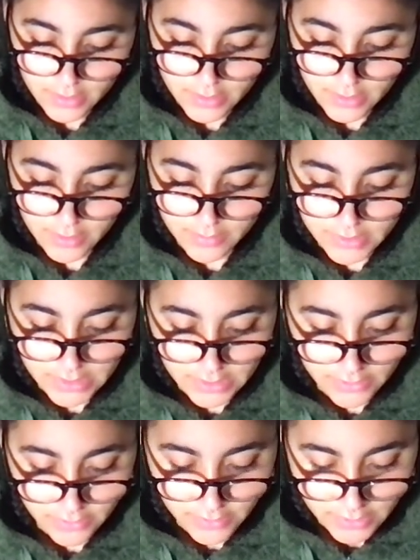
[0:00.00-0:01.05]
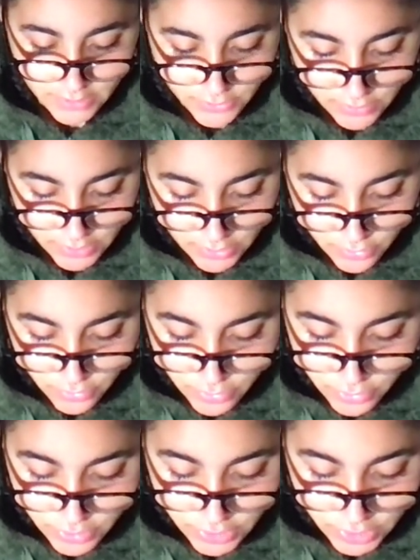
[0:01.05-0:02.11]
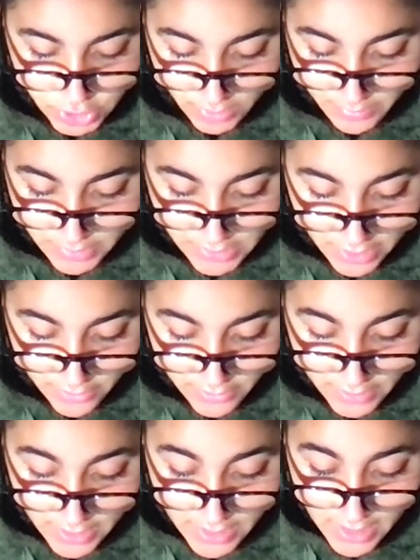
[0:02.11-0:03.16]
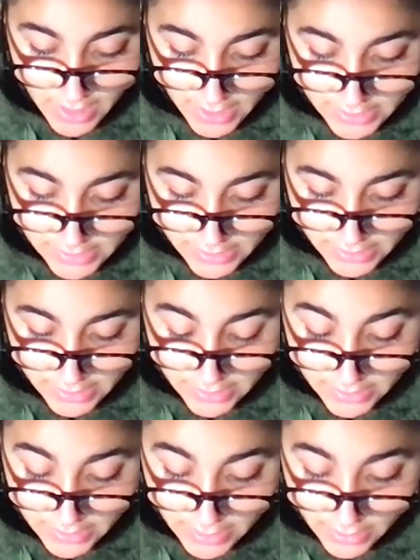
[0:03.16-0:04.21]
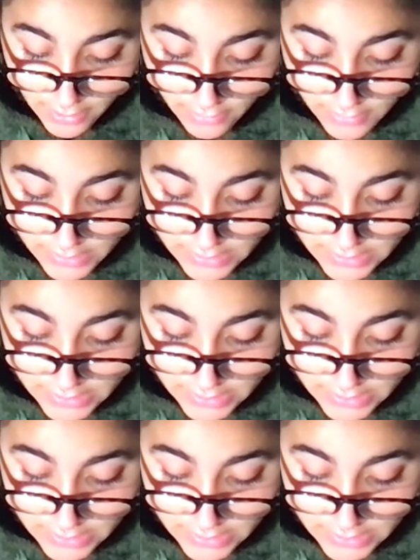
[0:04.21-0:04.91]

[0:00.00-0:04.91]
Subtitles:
come sit on the tree. Cujo just chop it down. I said, now is